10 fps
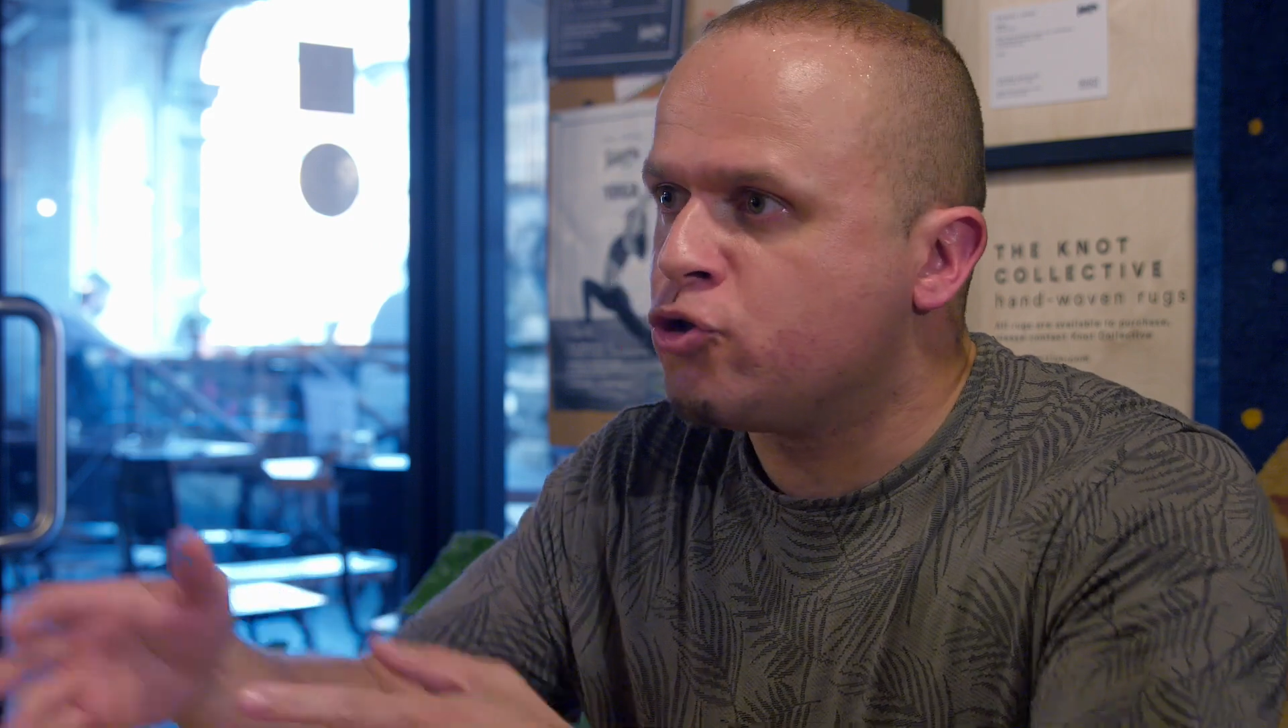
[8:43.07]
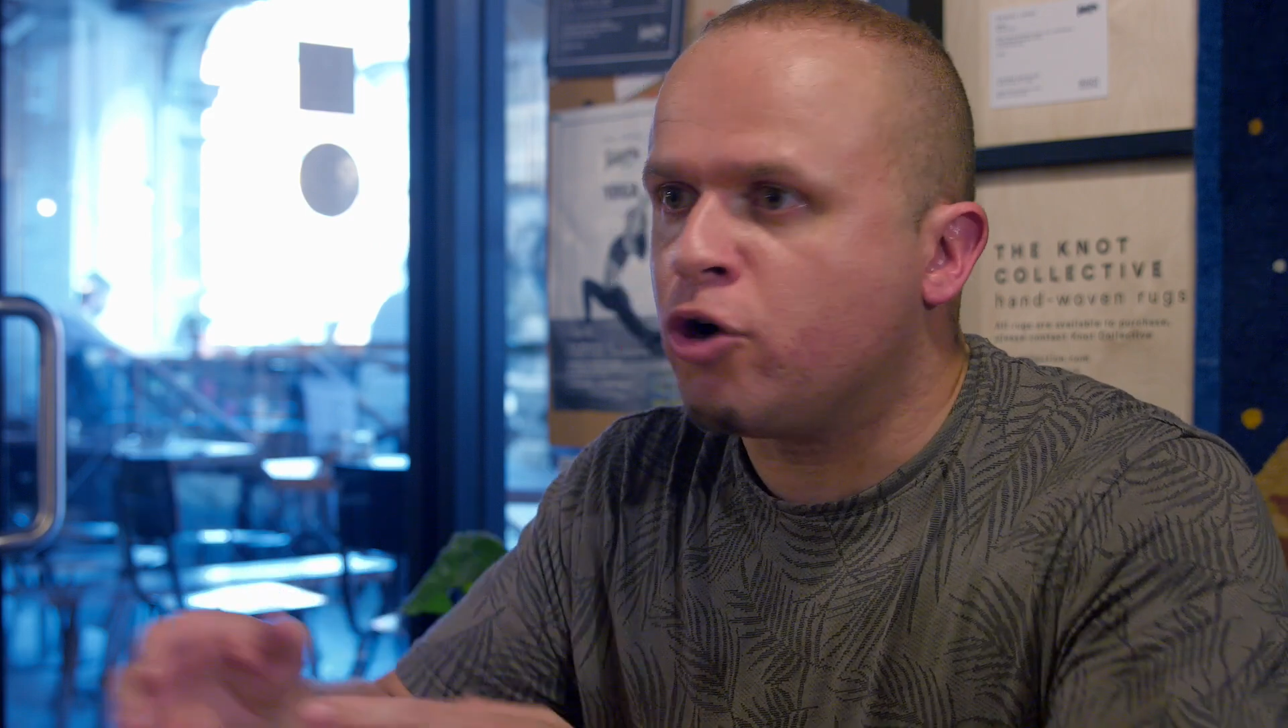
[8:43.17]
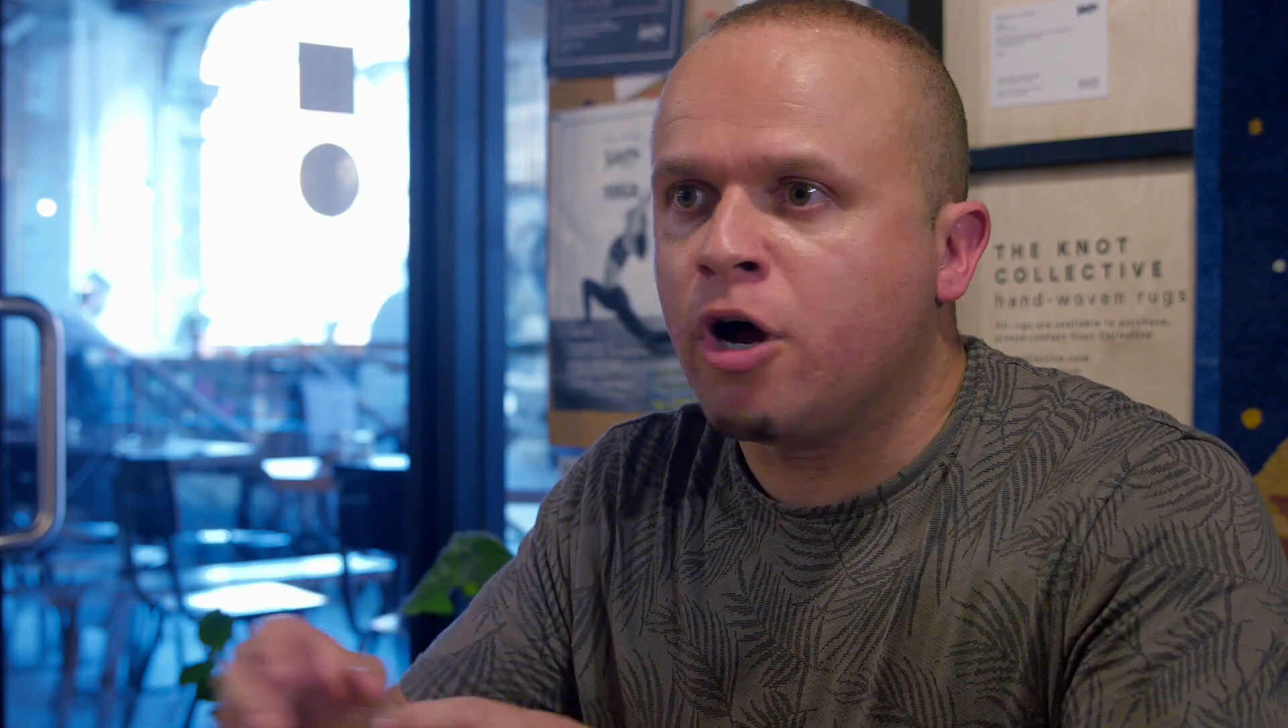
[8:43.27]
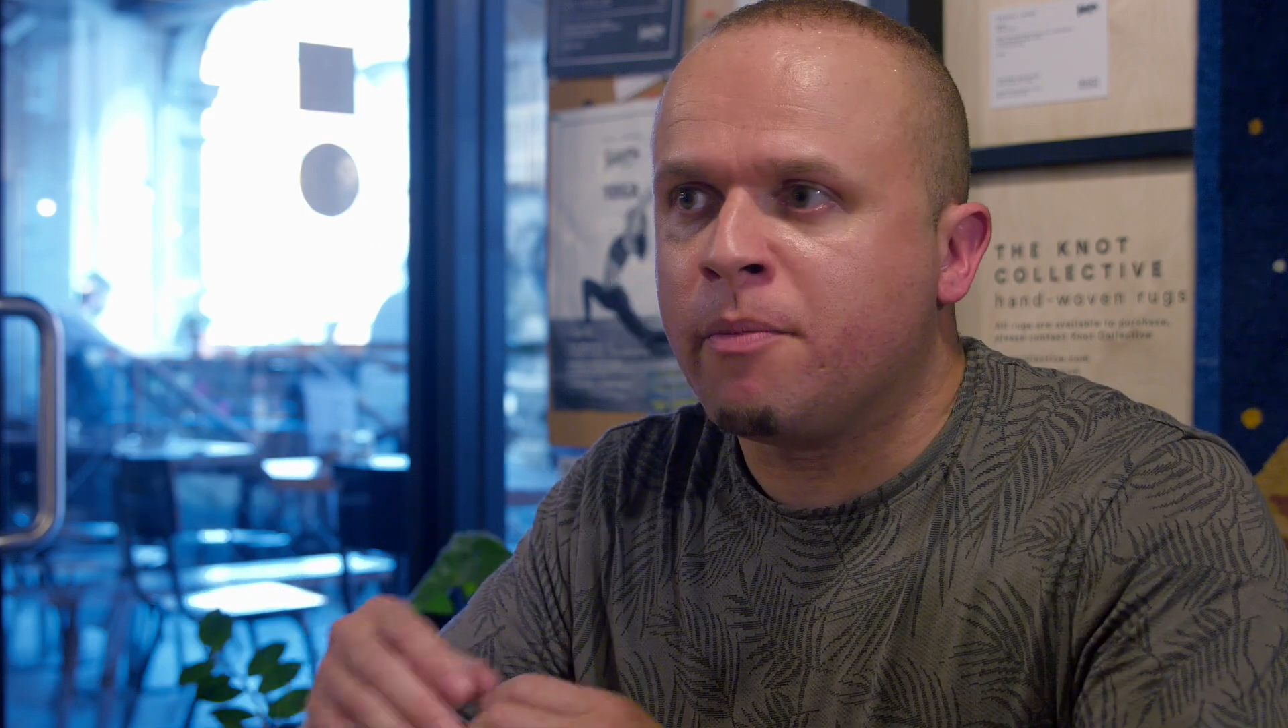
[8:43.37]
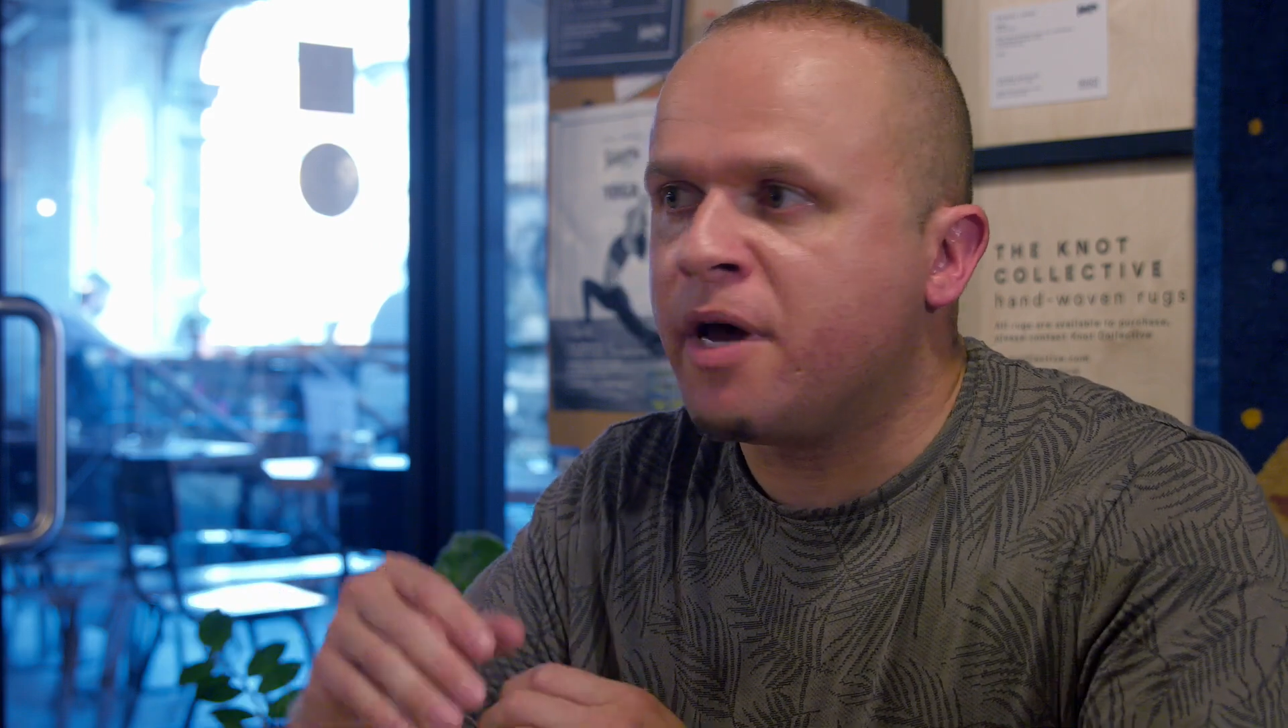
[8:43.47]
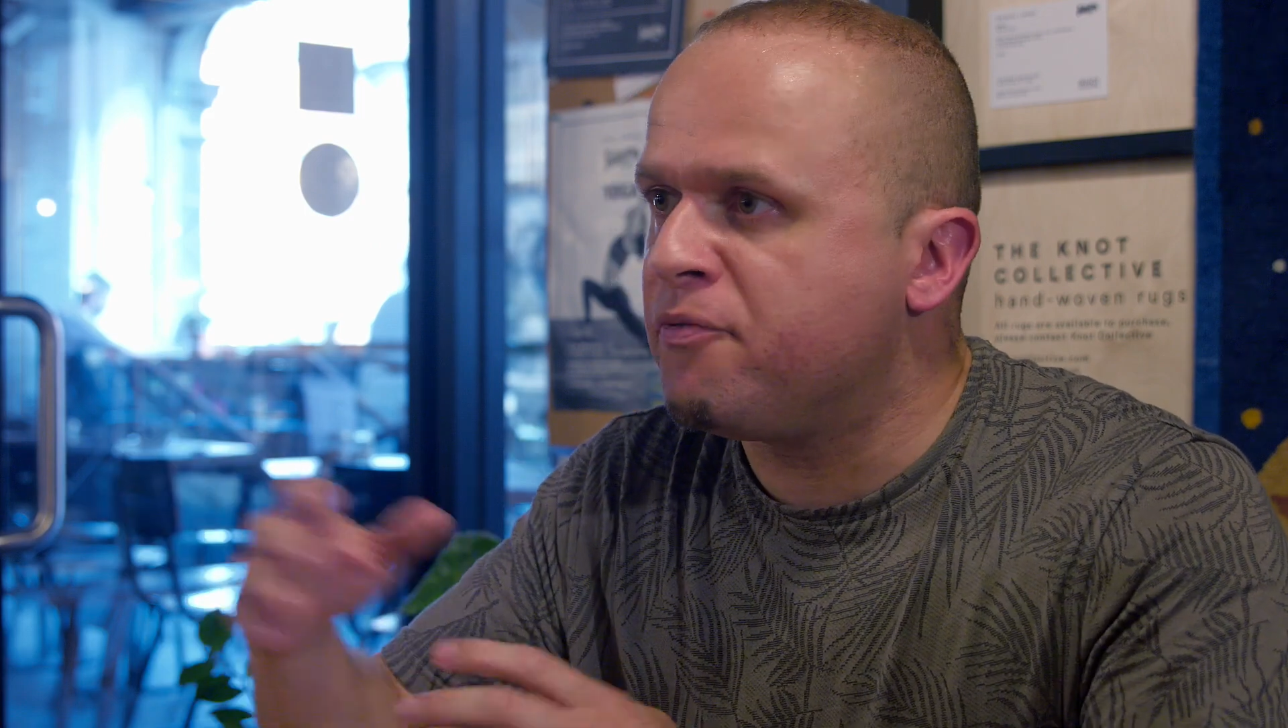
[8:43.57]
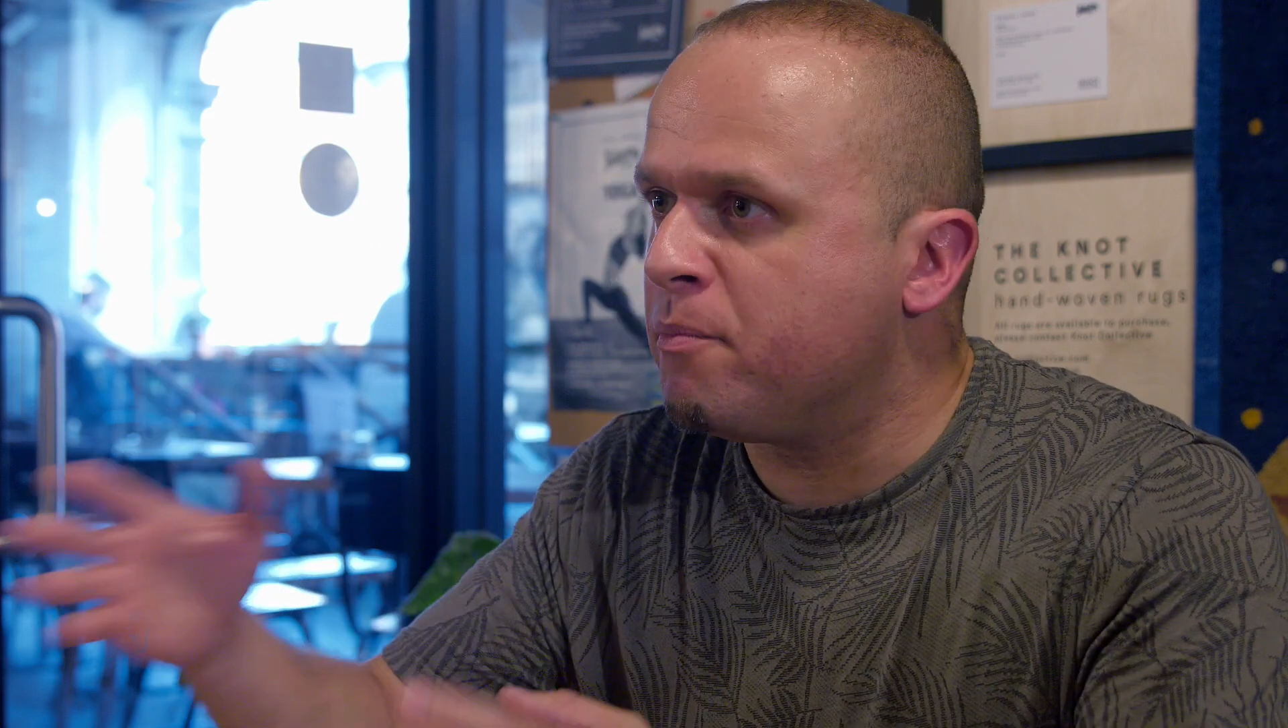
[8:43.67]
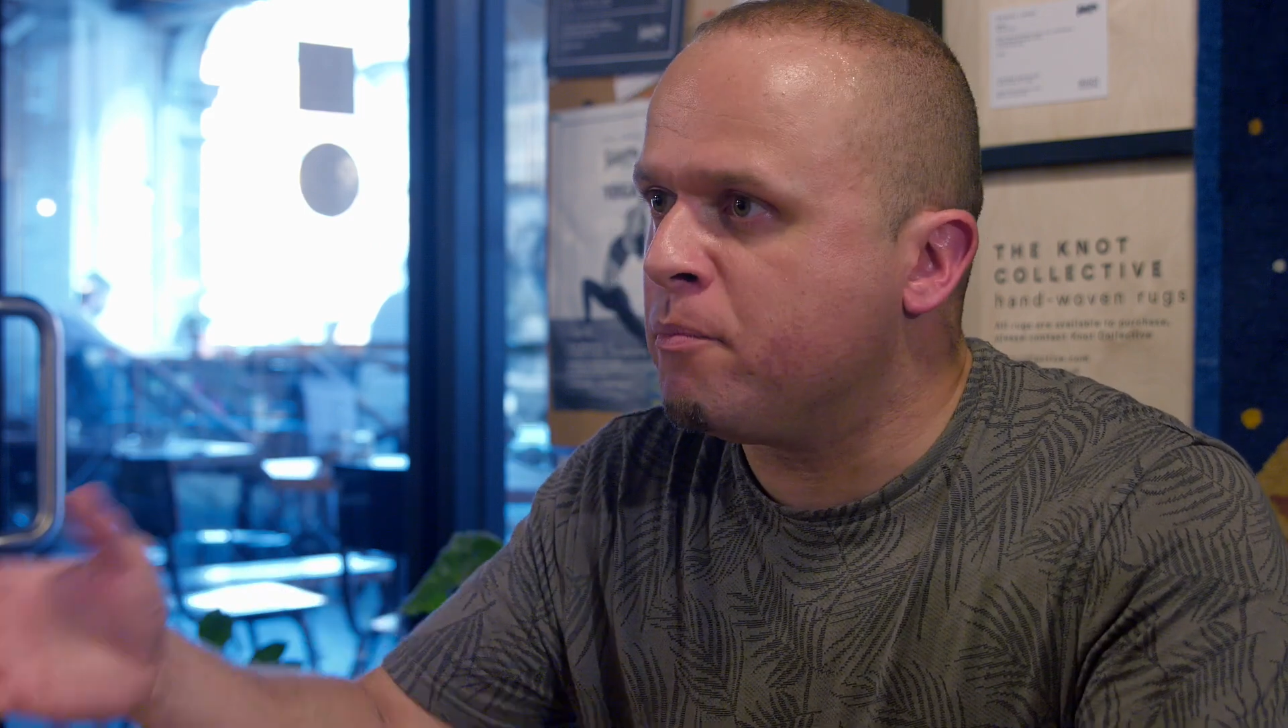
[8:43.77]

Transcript: drama,